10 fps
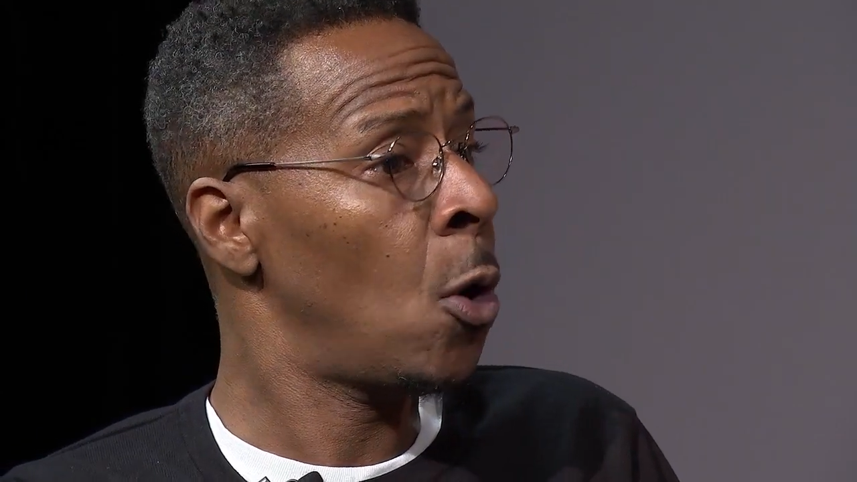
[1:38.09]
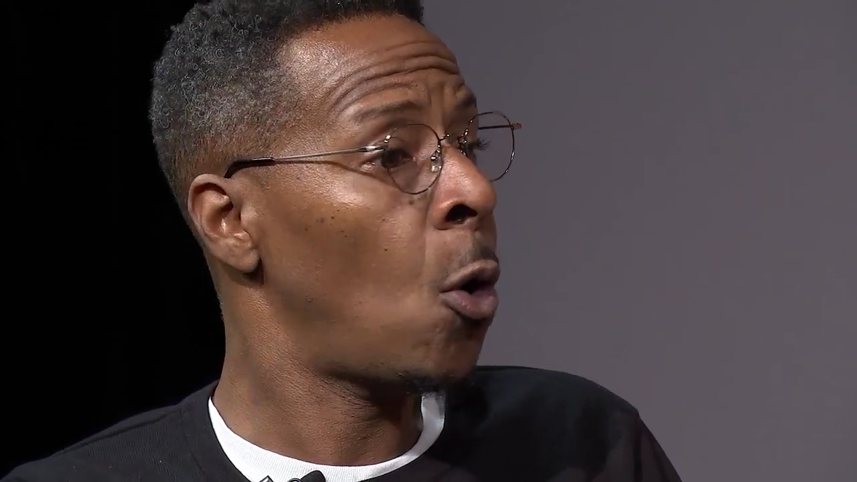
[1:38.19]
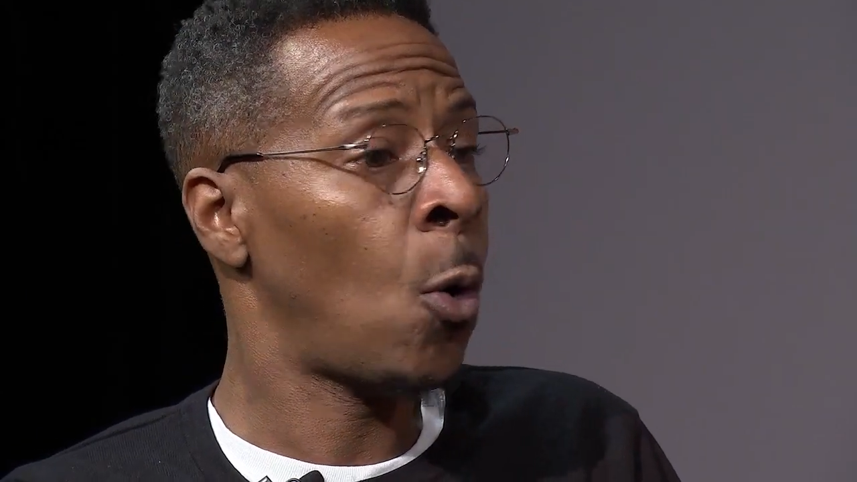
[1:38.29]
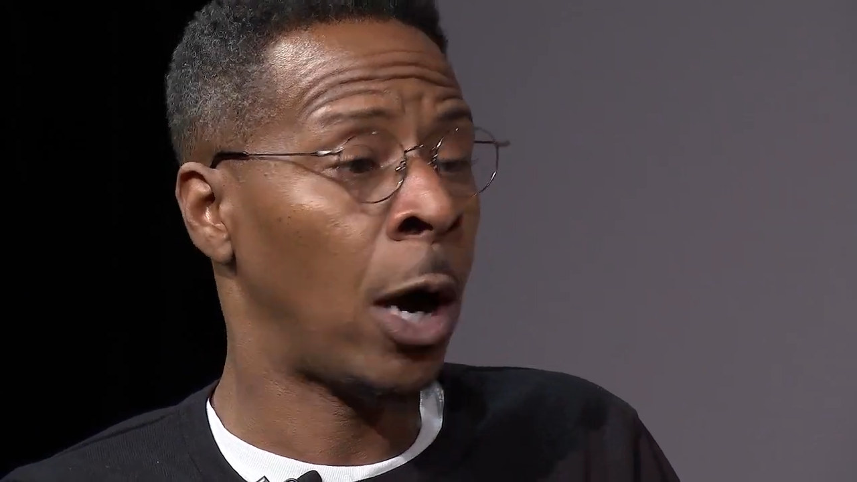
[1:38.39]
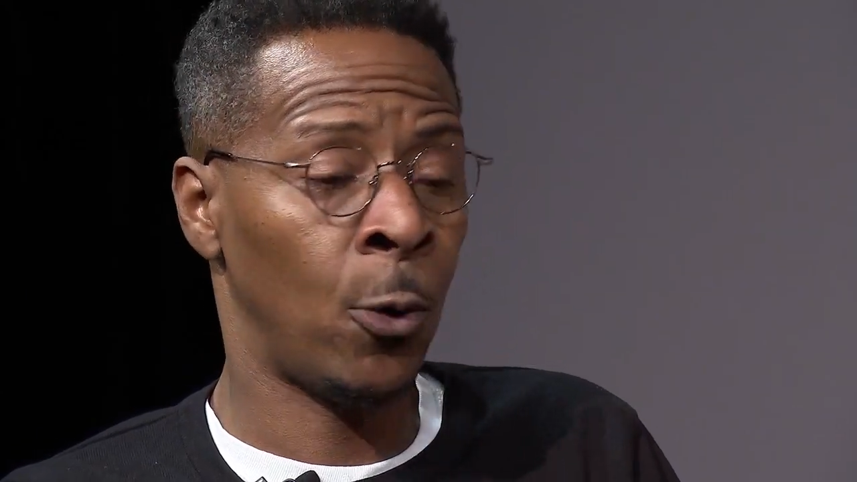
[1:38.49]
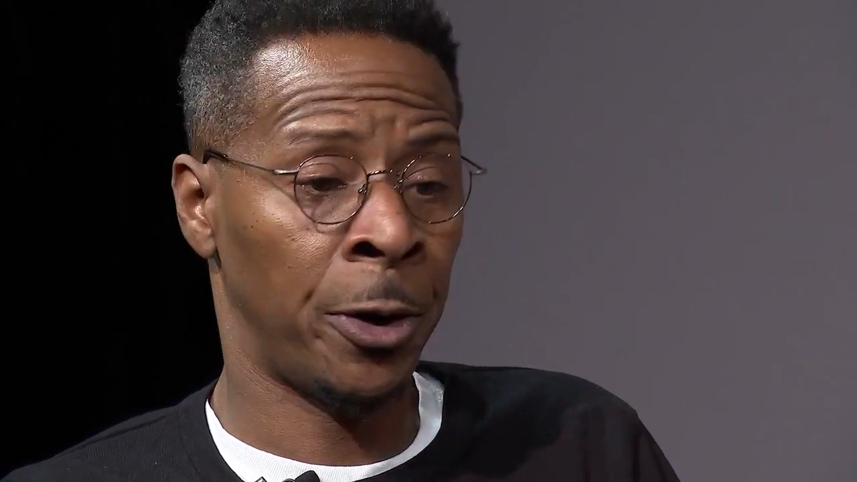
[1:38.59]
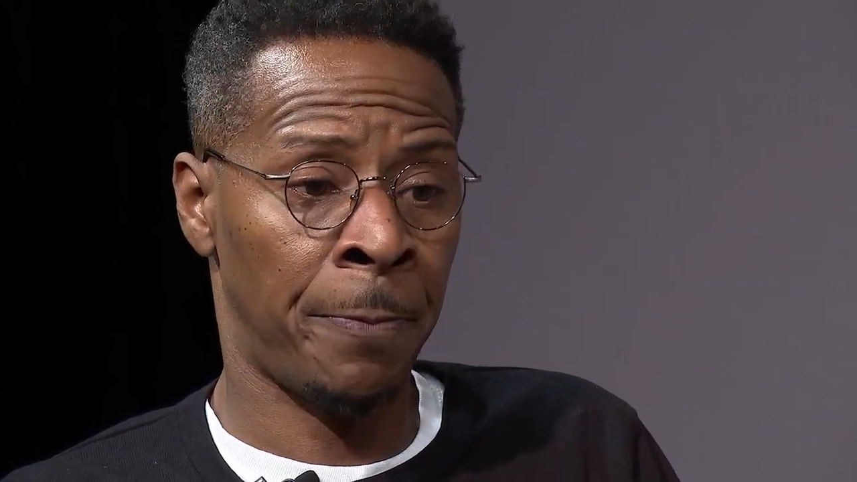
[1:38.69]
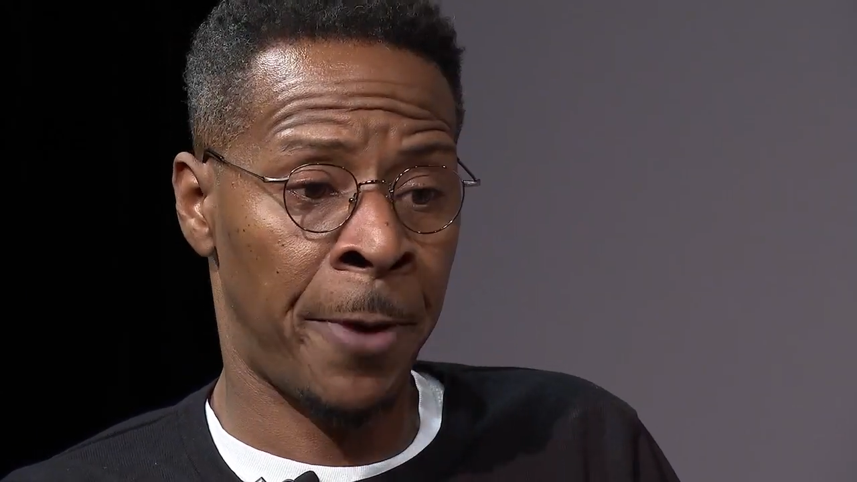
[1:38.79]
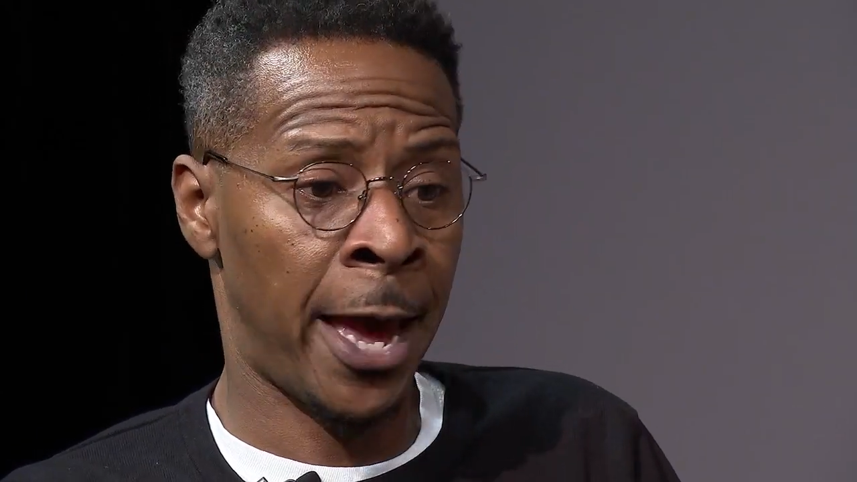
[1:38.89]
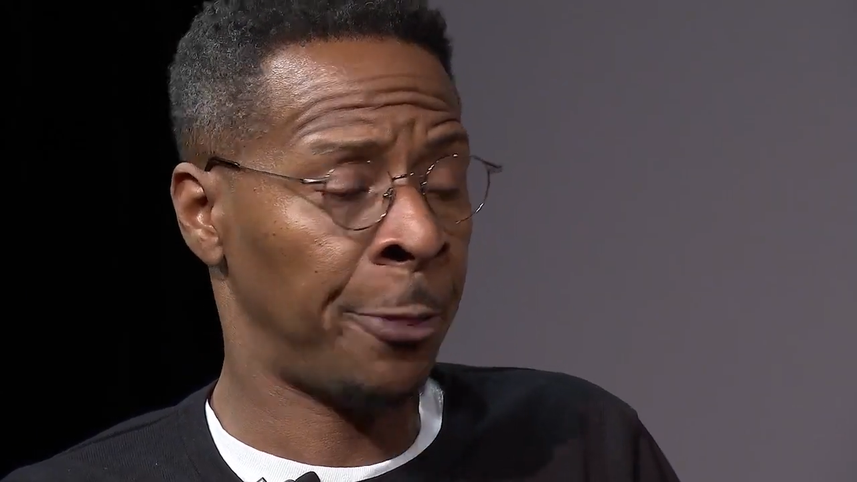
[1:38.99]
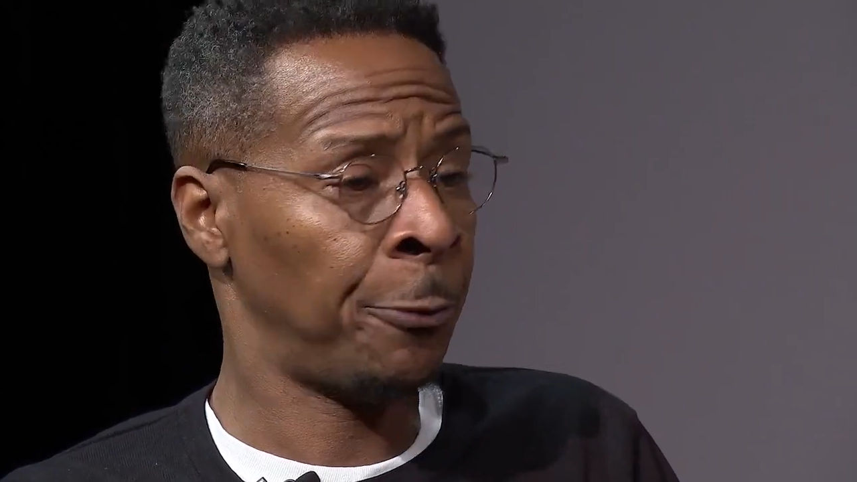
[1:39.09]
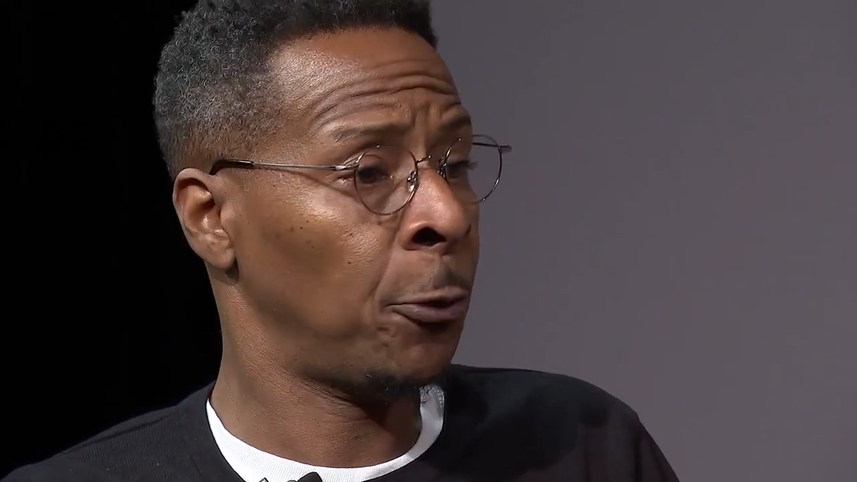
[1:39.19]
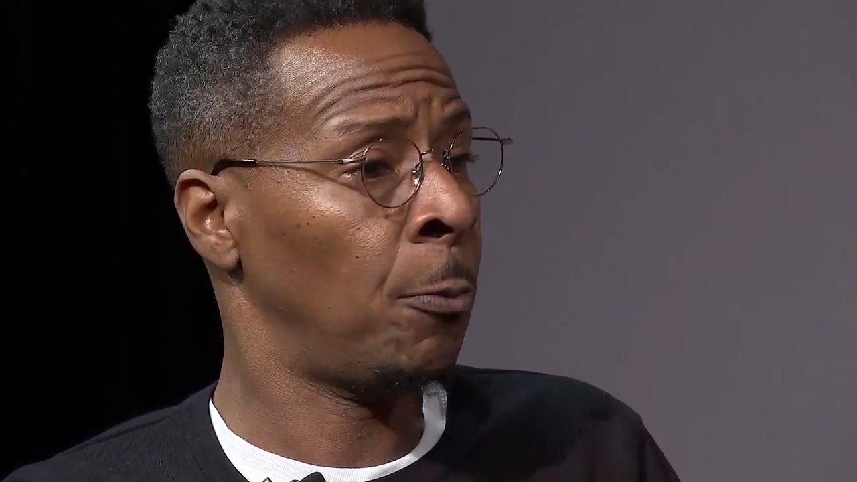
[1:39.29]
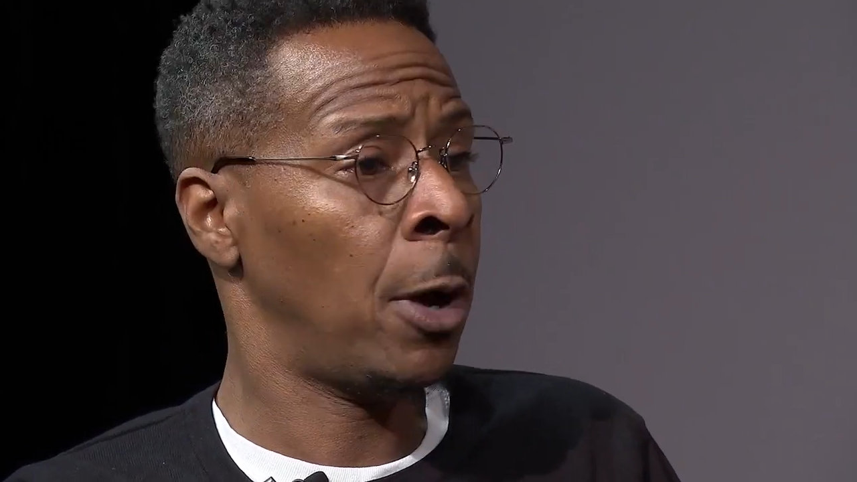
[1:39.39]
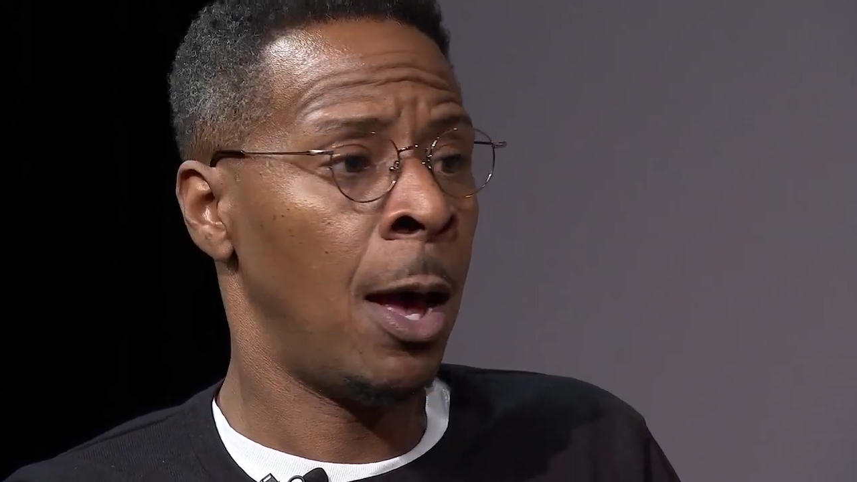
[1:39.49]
or I go in the bathroom,